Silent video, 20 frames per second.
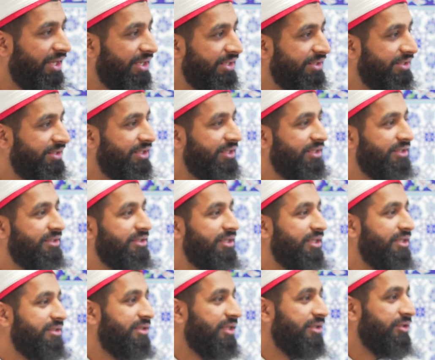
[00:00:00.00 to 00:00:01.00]

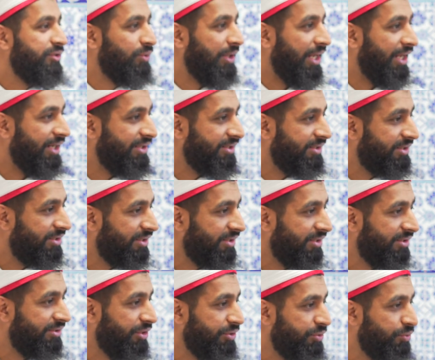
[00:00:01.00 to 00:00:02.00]
in the new land,
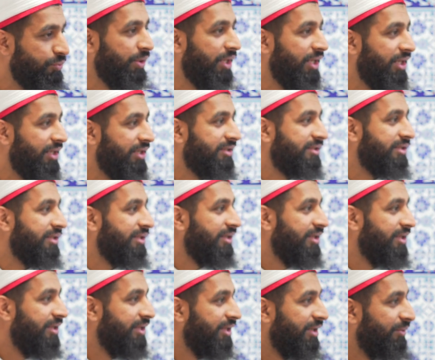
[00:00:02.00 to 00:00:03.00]
in the new world,
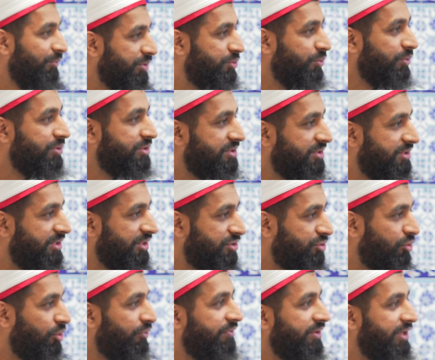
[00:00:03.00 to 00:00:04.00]
which was
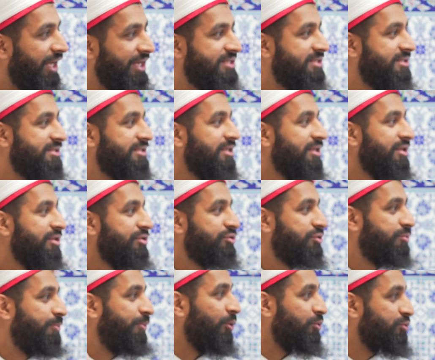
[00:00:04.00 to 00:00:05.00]
discovered as
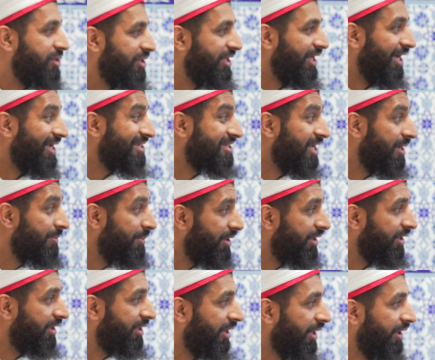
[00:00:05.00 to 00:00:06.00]
supposedly as
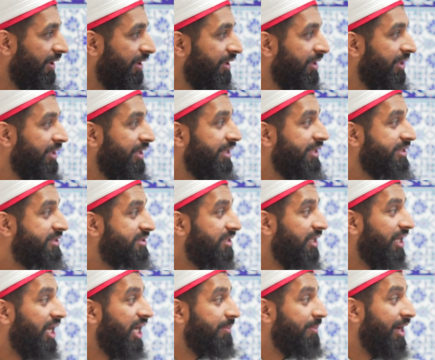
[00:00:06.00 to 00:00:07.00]
America.
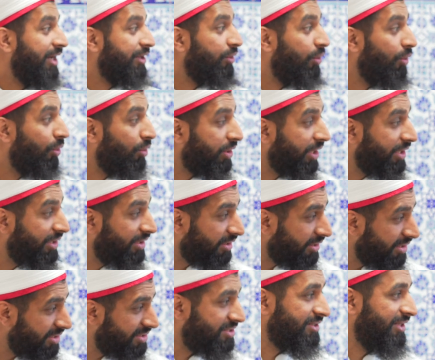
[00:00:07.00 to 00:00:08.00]
Islam had already
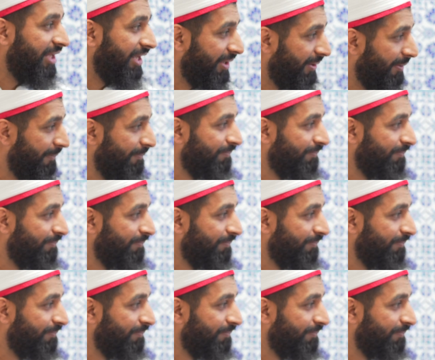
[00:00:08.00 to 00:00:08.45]
reached there.